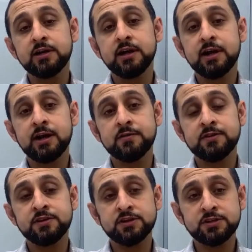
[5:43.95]

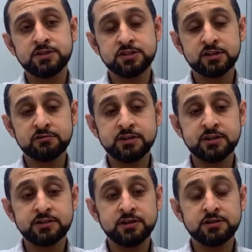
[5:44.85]
The judges disagreed.
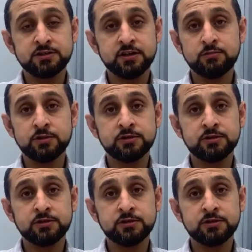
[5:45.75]
The judges said, well,